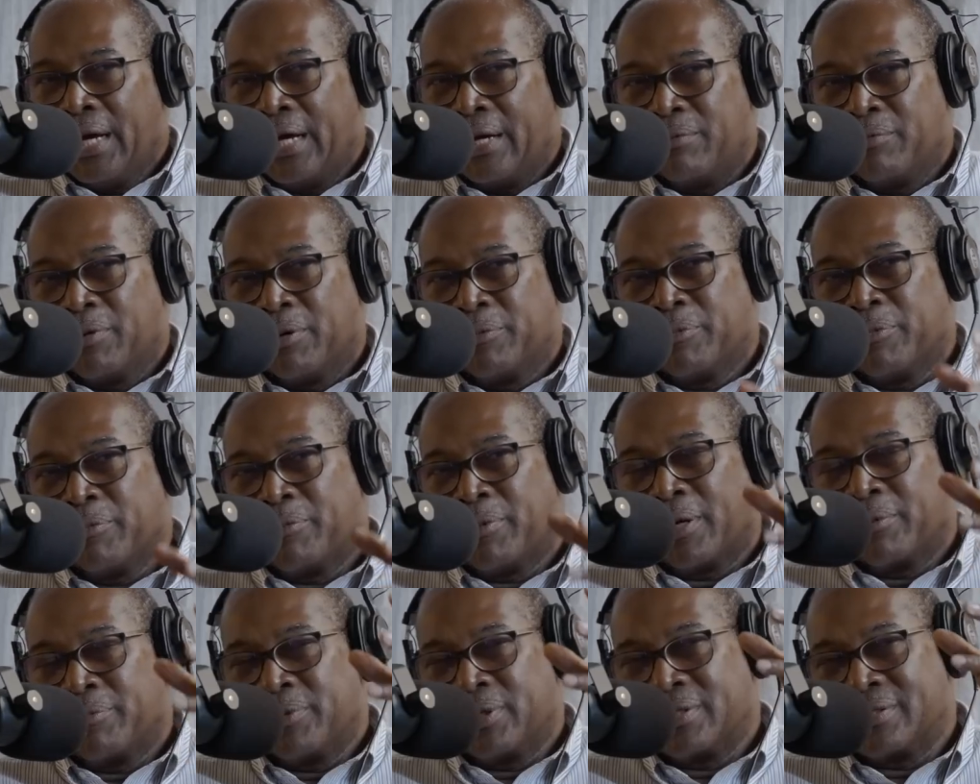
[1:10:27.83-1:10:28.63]
I remember
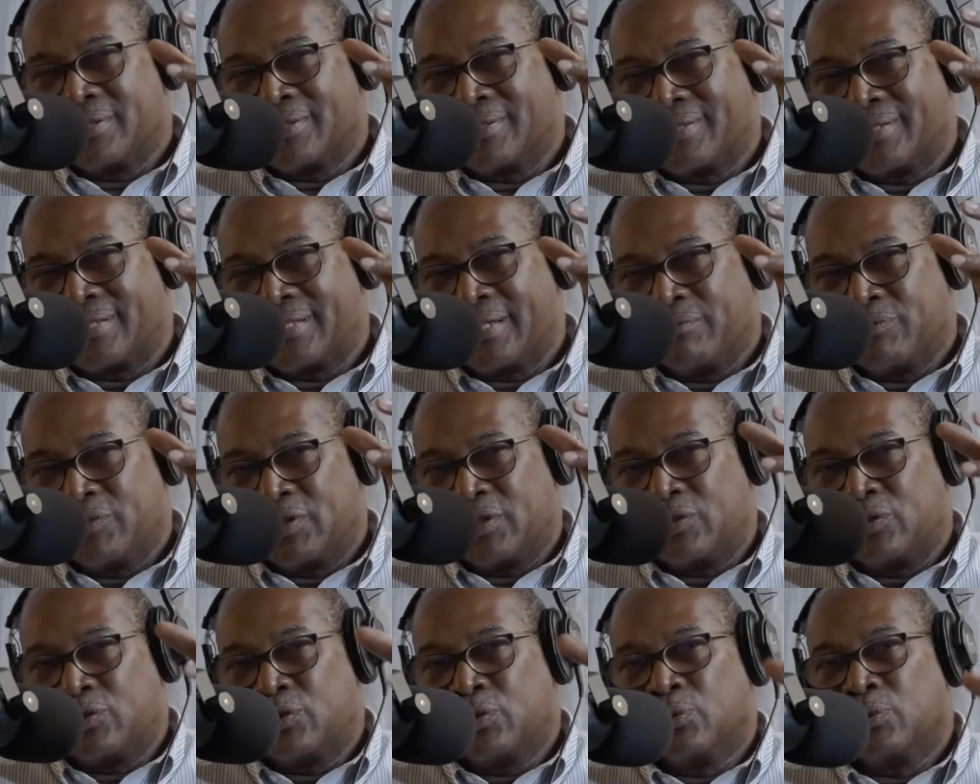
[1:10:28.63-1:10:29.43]
Barbados in
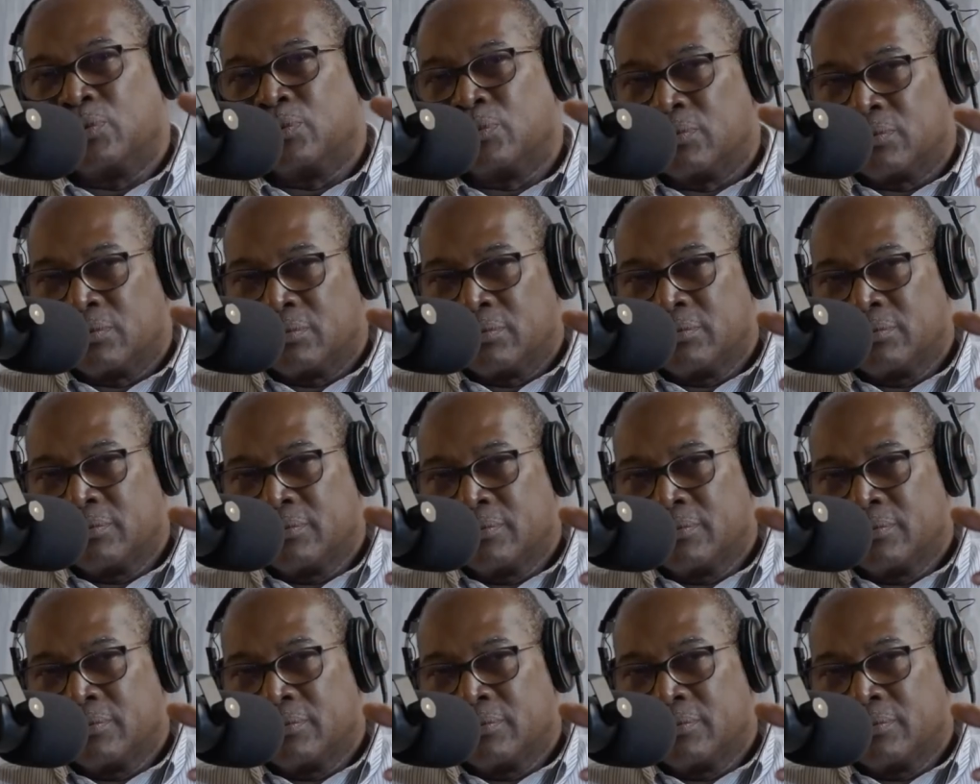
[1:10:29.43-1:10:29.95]
72